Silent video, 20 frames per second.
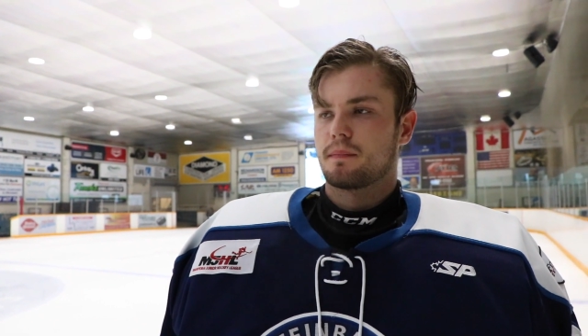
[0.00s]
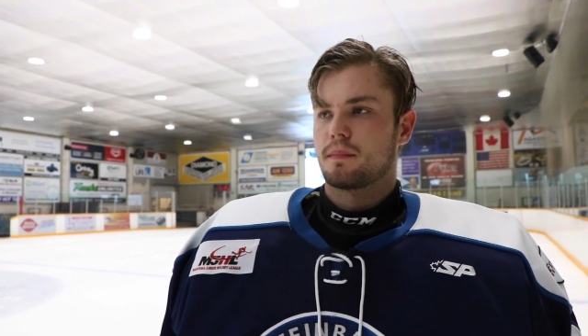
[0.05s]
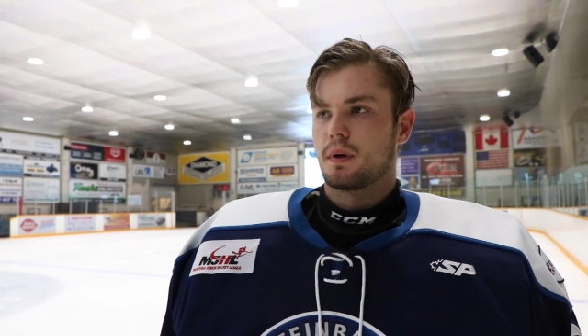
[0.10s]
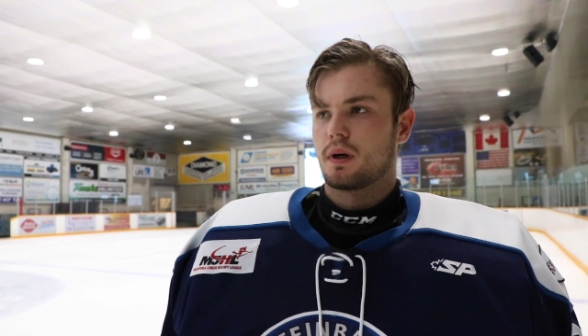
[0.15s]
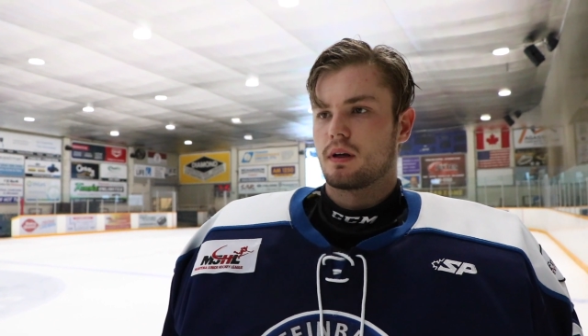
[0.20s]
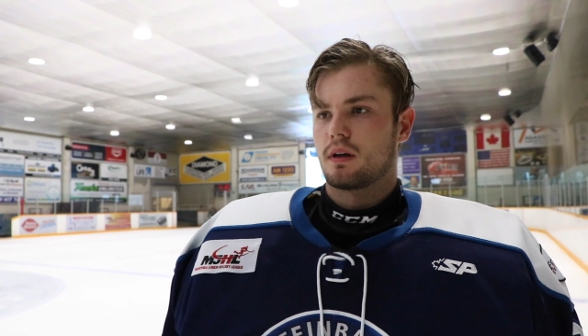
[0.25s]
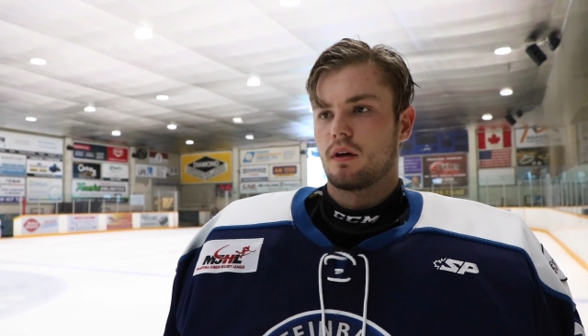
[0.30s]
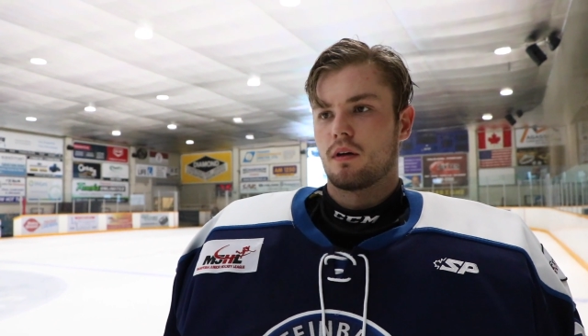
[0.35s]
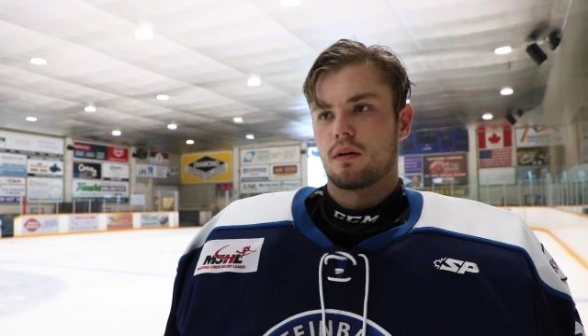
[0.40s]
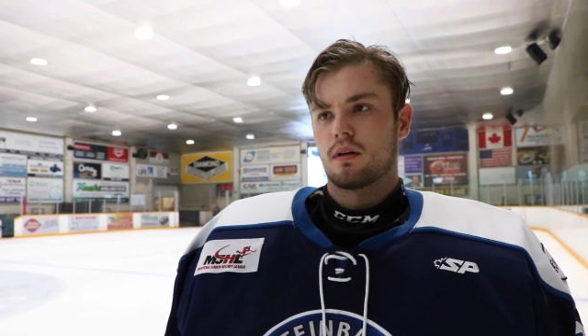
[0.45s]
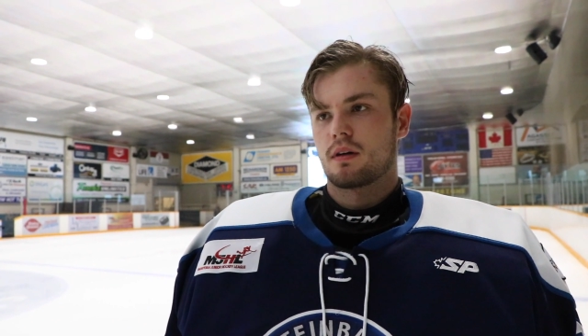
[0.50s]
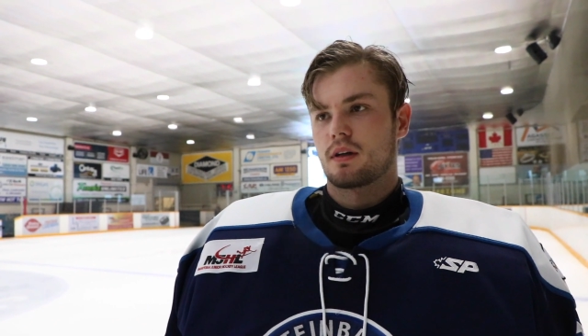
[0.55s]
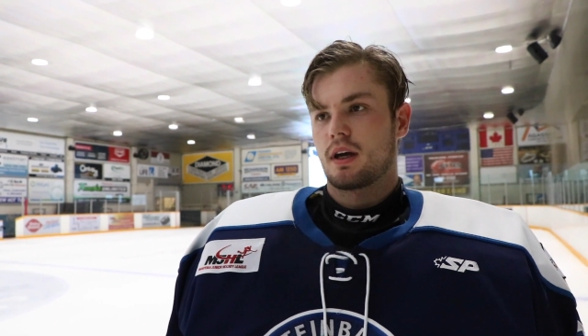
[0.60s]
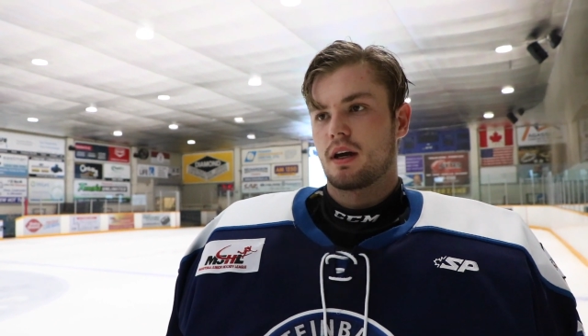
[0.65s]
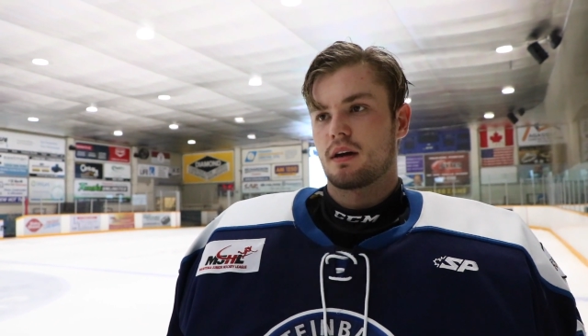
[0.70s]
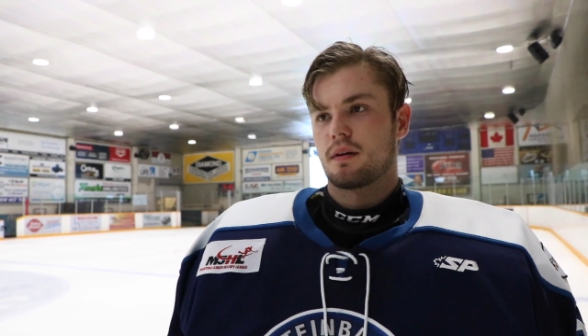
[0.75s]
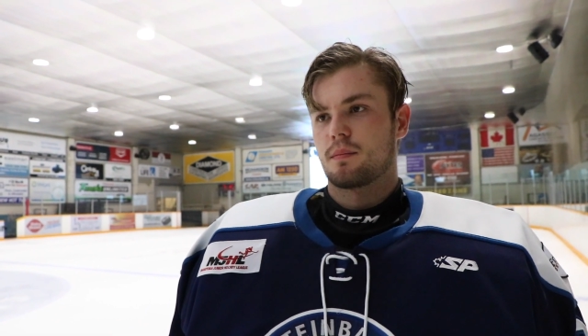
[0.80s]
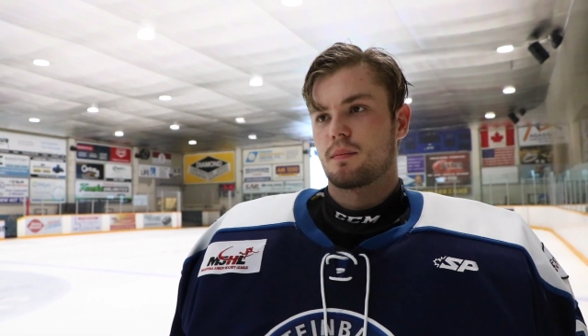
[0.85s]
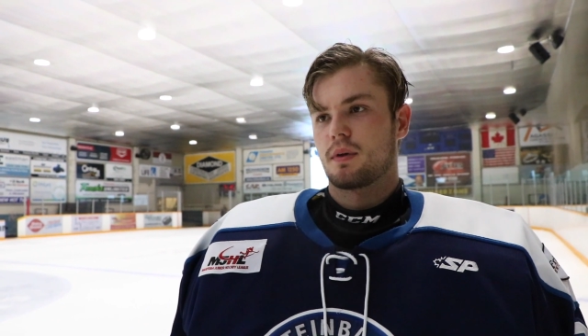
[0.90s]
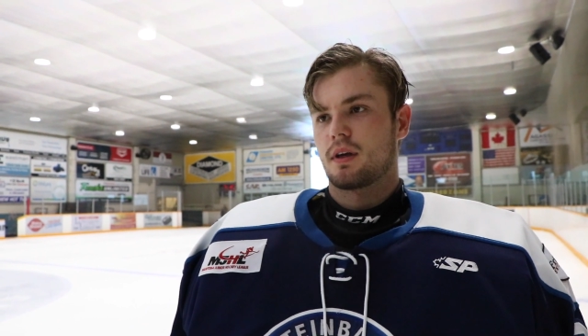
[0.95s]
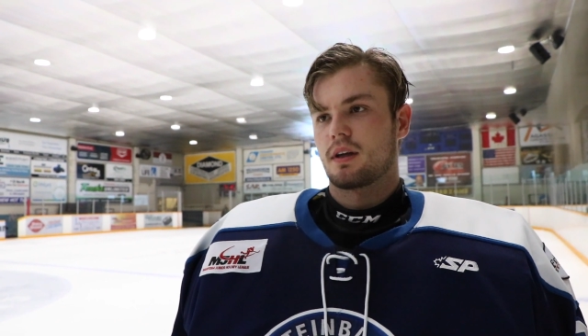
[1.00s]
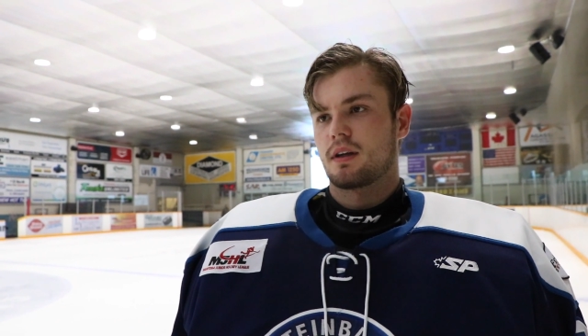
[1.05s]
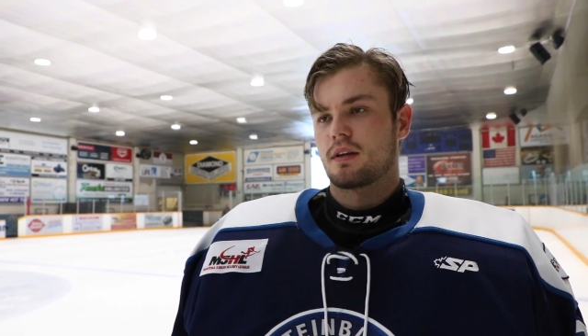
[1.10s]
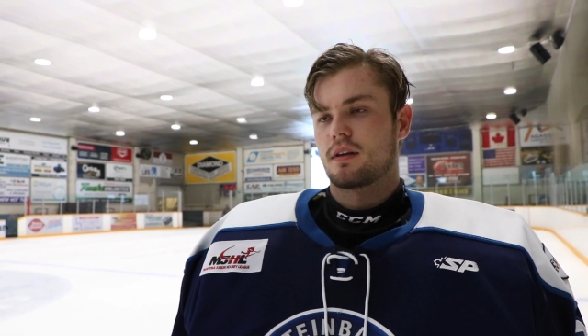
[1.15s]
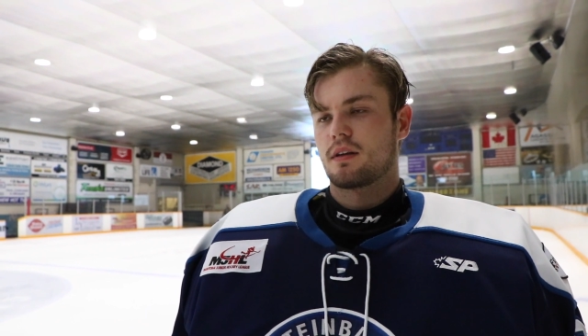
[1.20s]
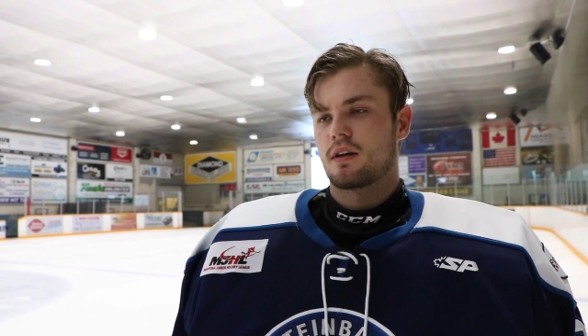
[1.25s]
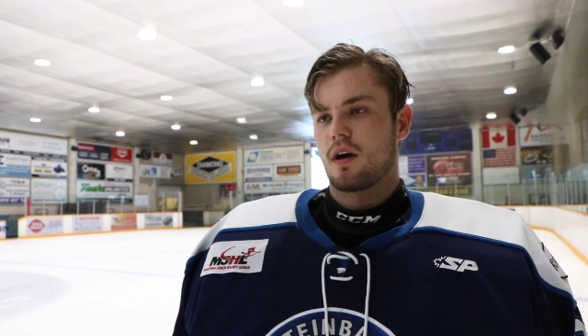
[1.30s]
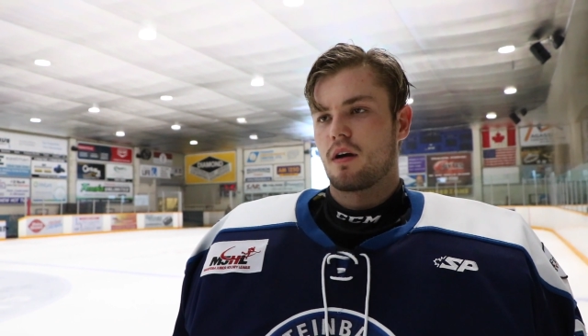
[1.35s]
but no, yeah, my